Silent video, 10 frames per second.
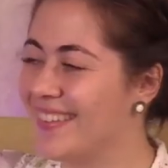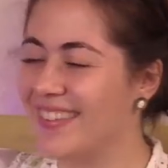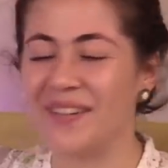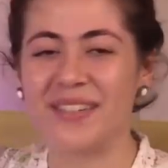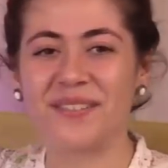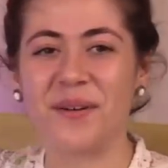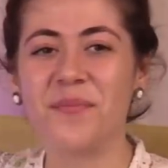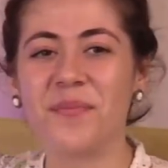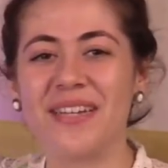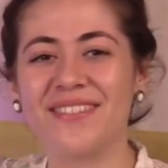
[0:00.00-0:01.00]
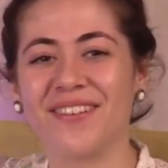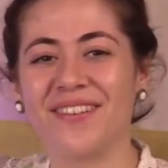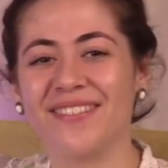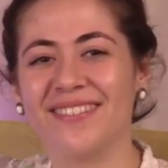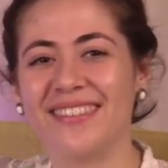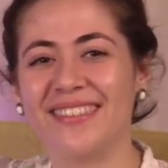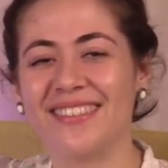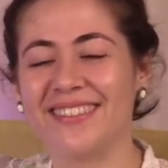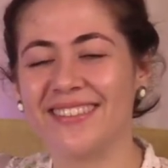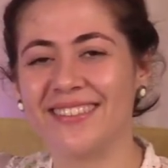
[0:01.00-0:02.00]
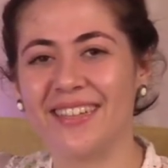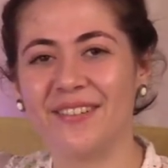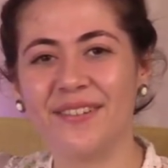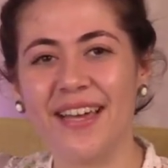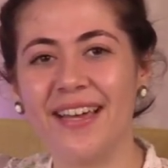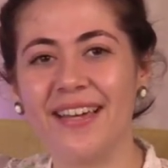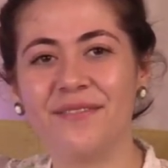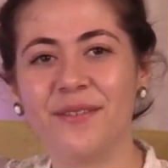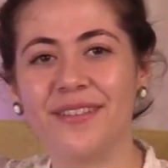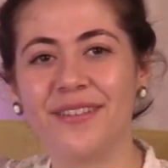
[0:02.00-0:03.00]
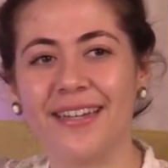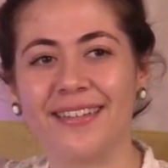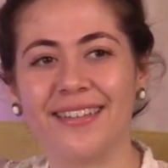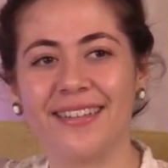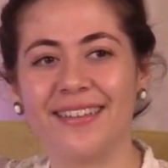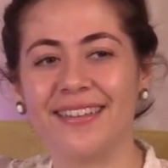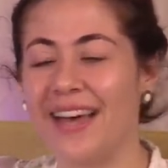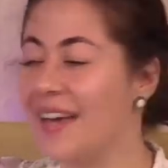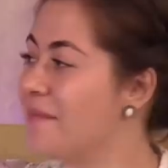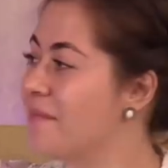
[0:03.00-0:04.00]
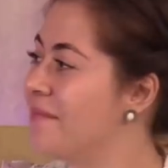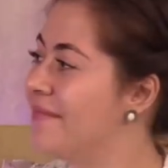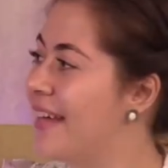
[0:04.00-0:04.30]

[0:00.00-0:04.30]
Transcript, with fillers: she was so peaceful and she just said okay if you take the time